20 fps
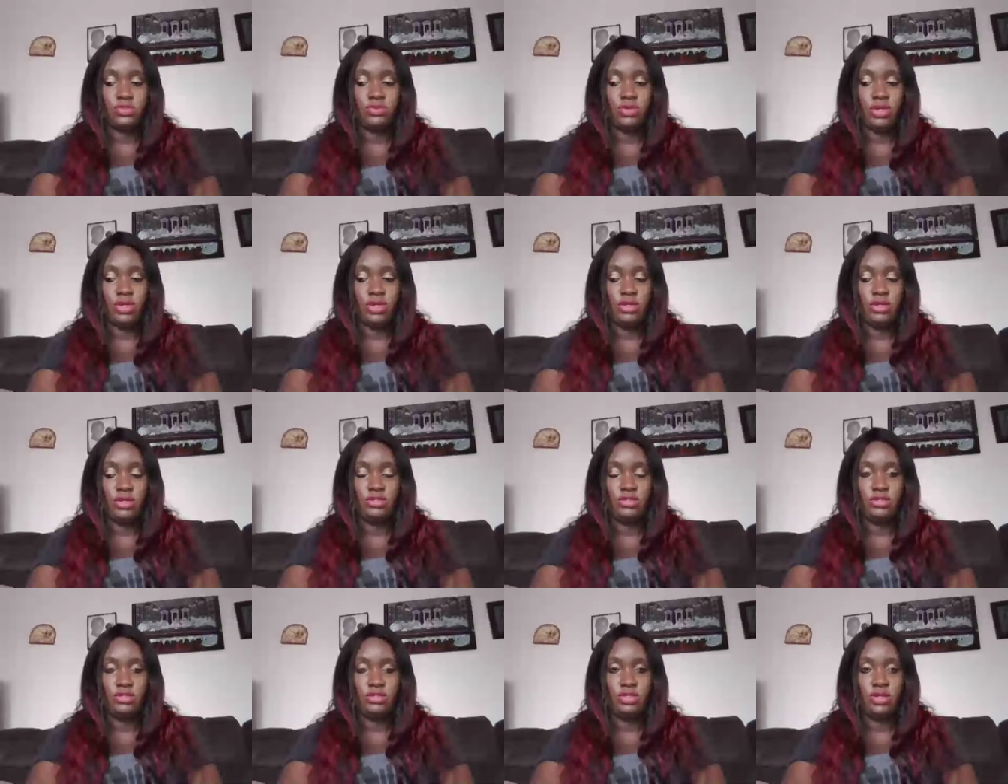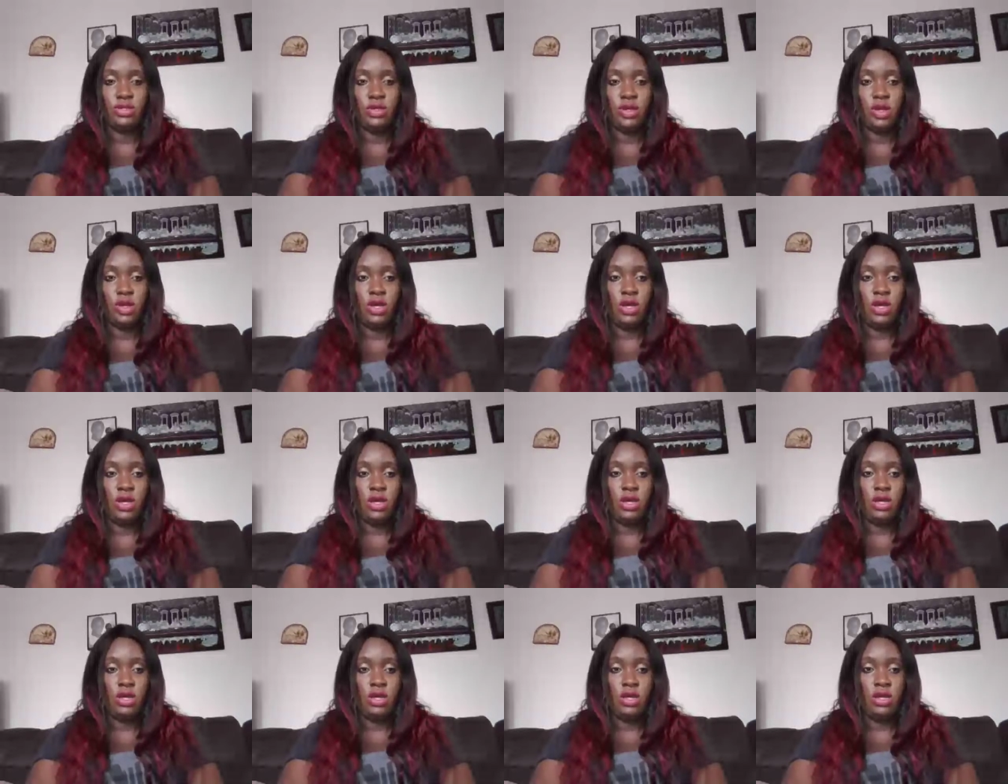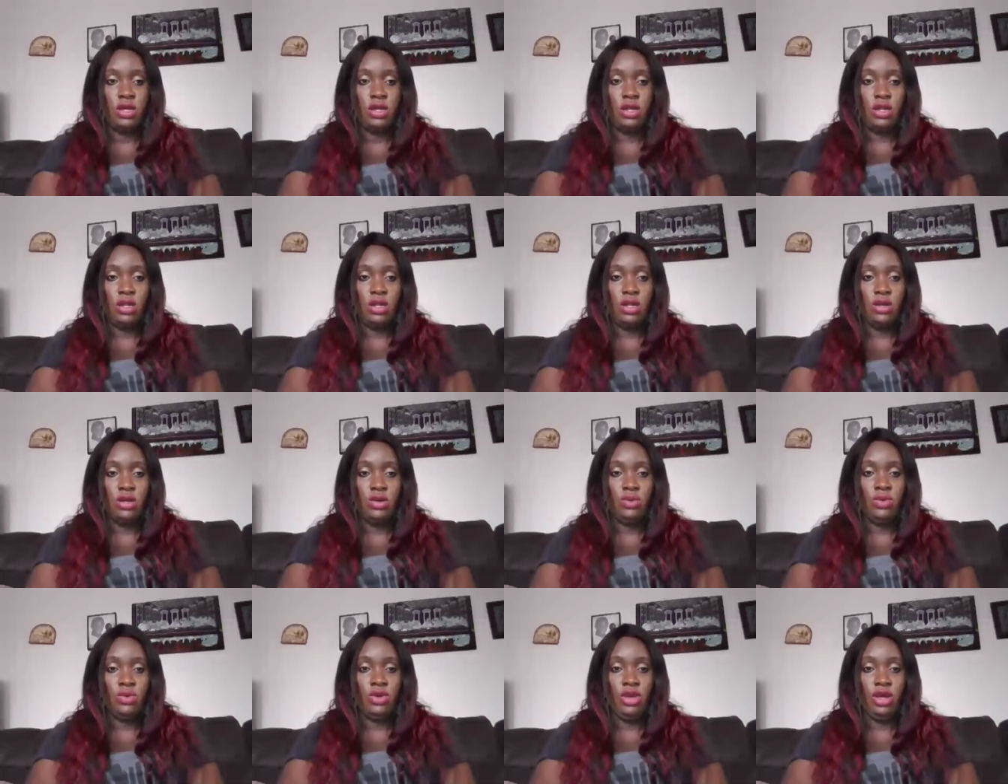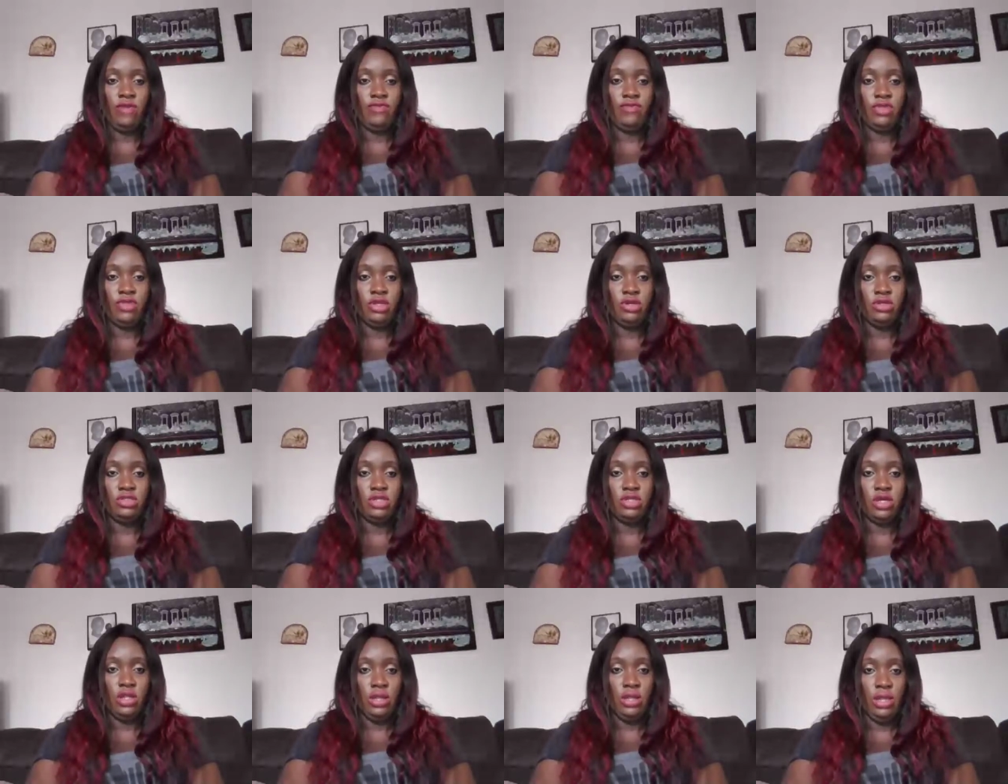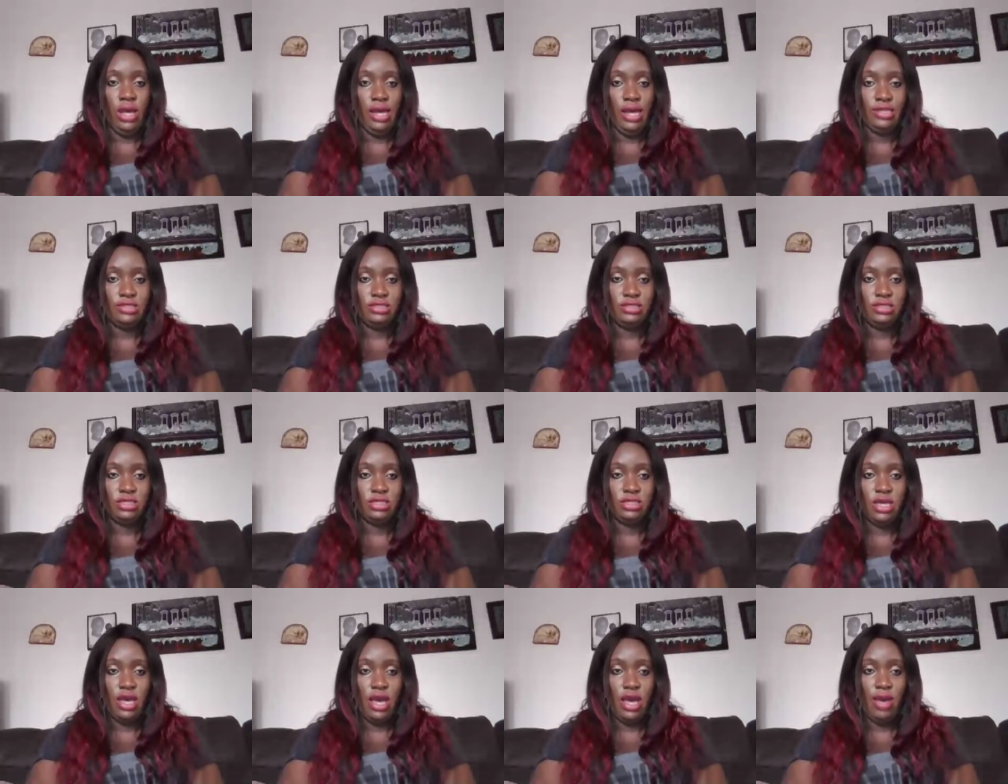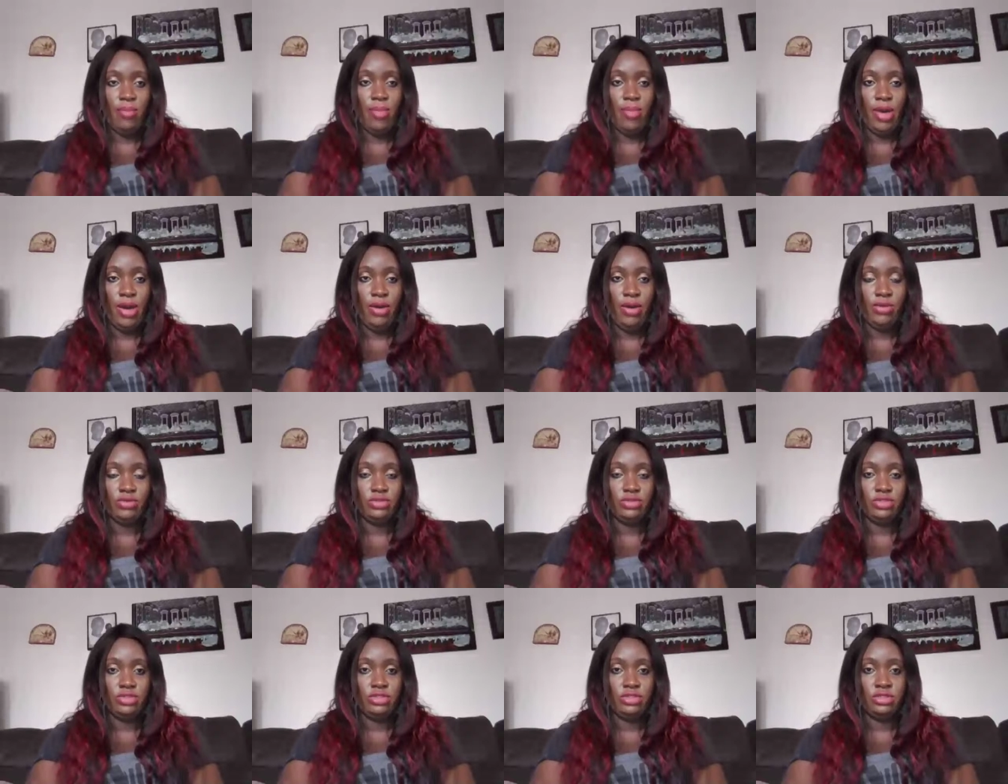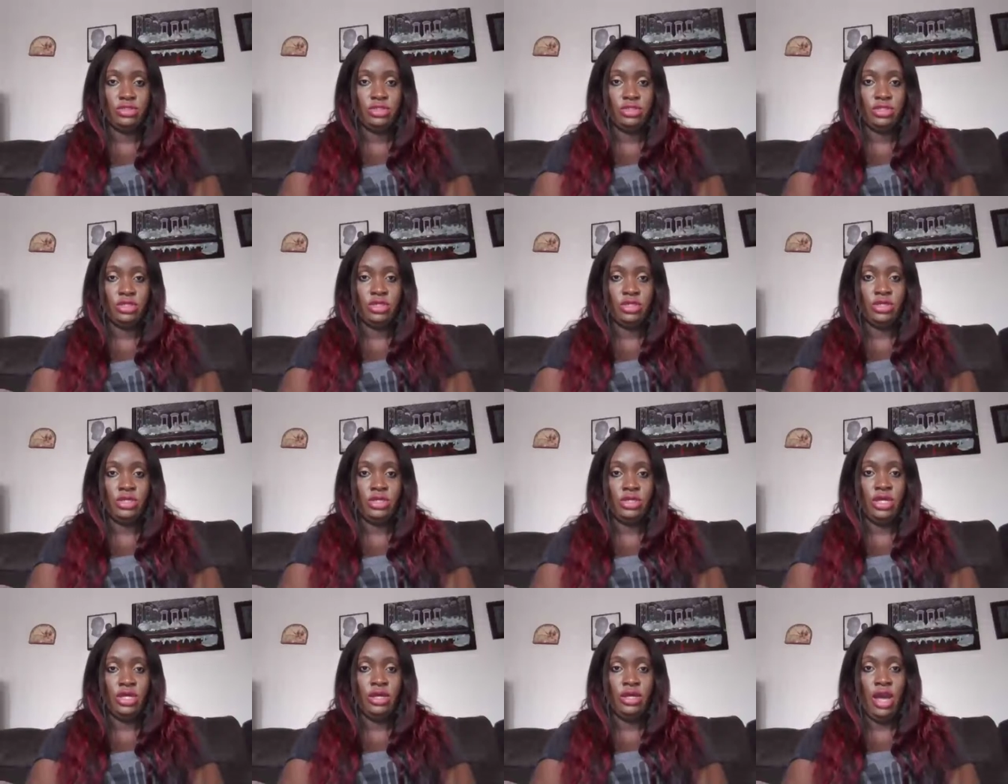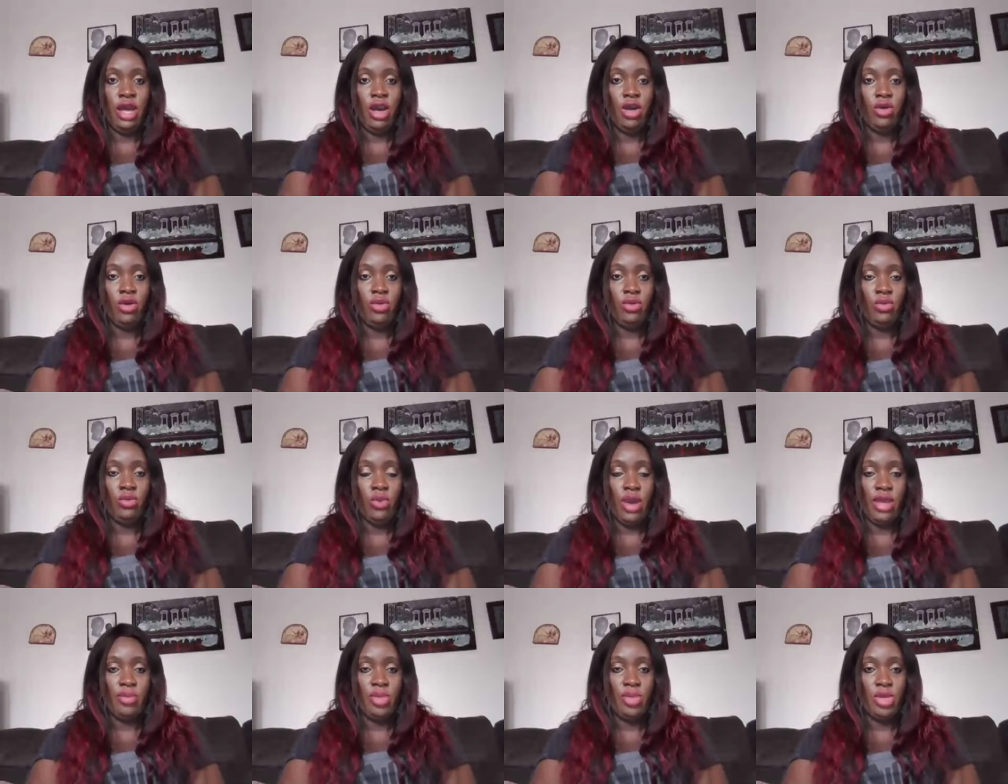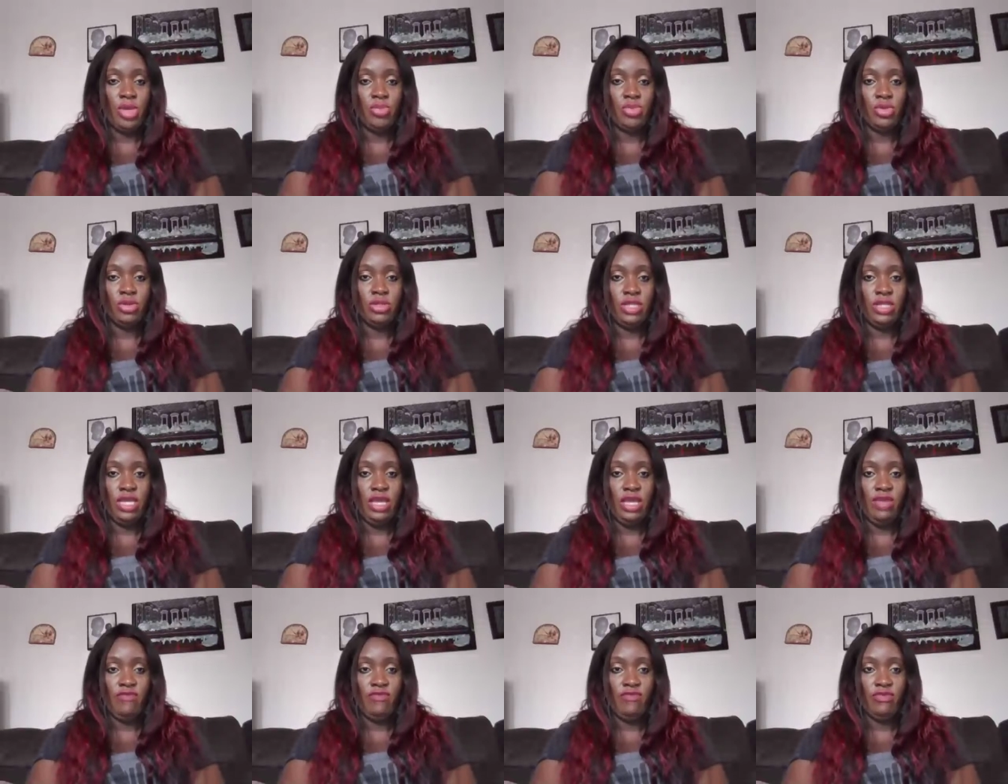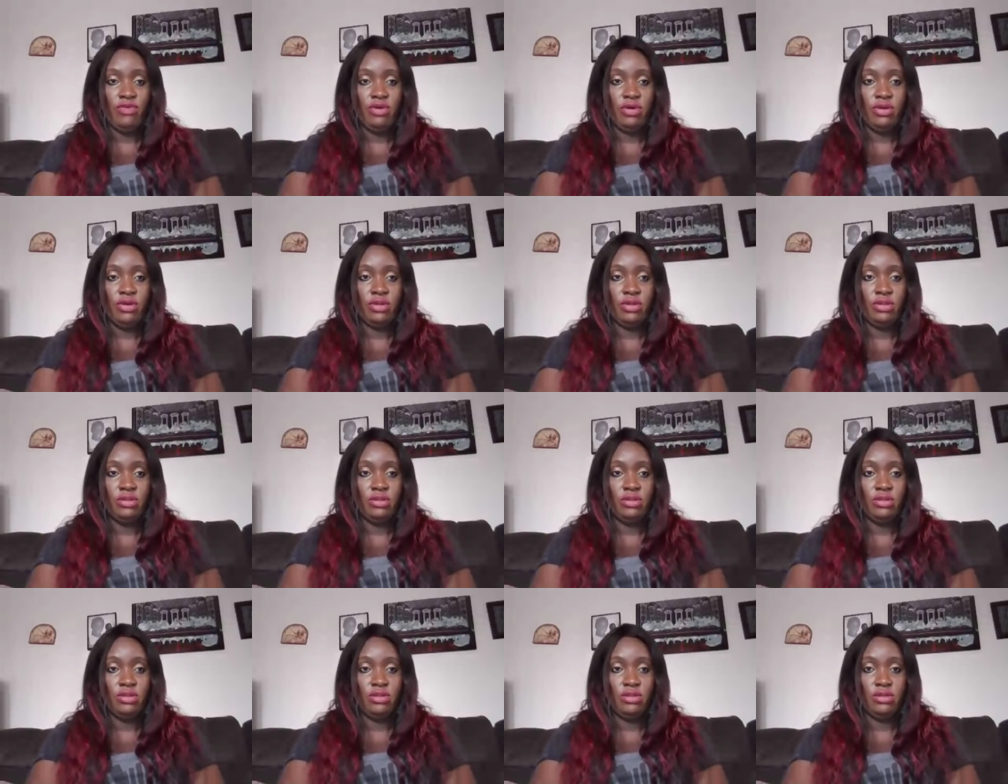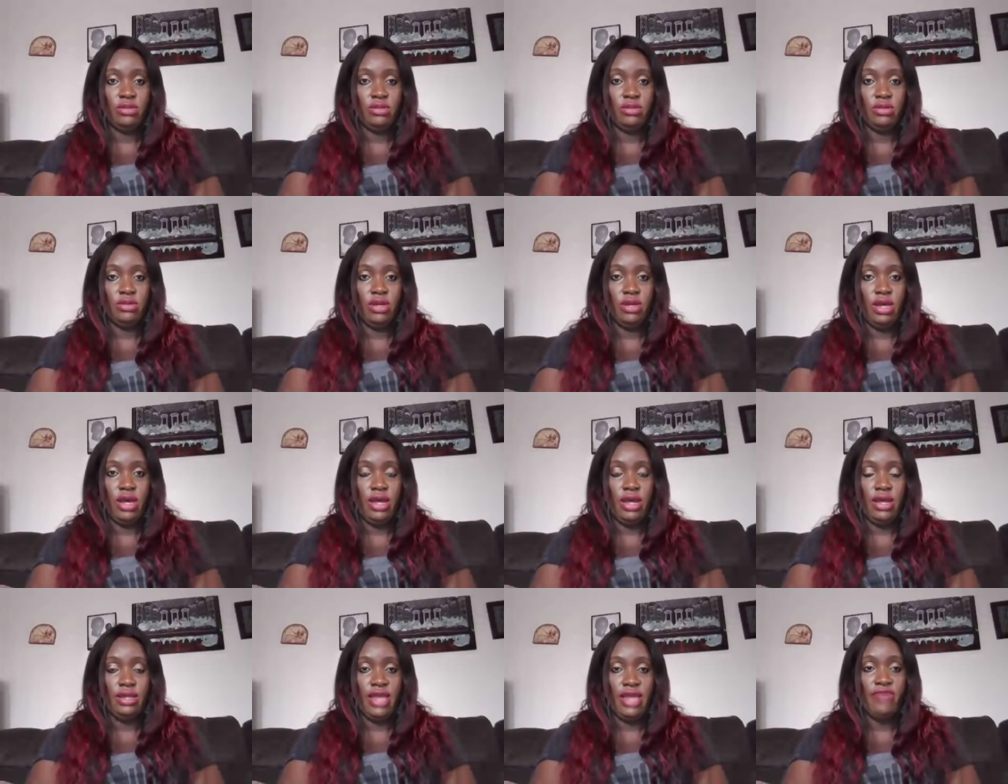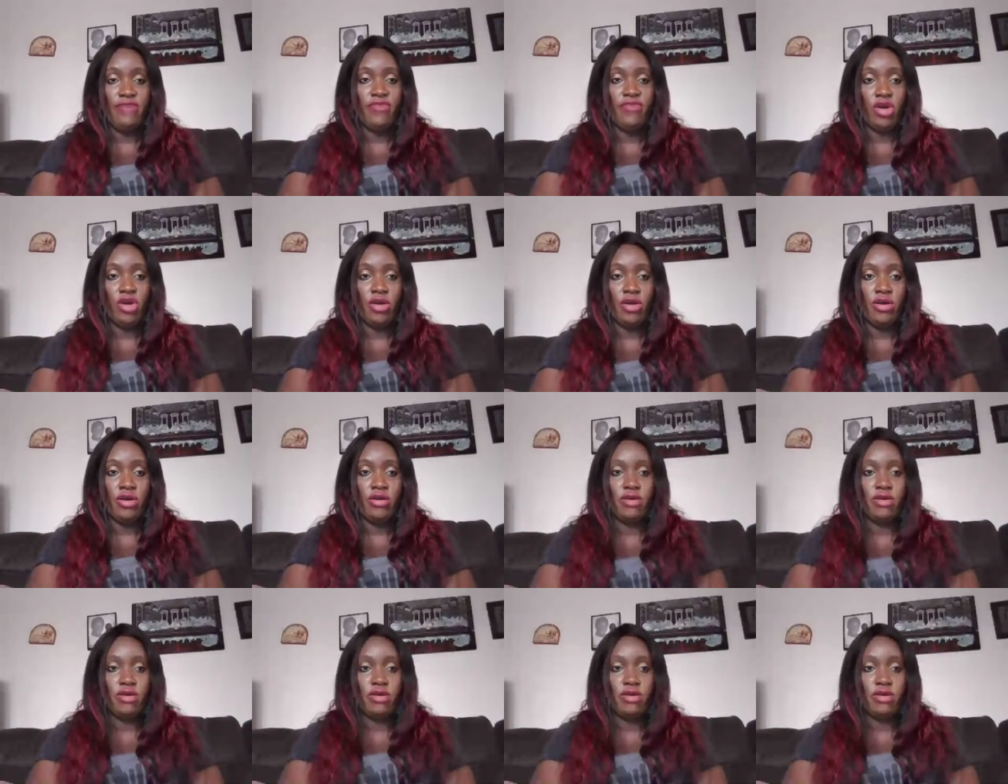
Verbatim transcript: Sorry, guys. We have learned a lot about why people live uh, life are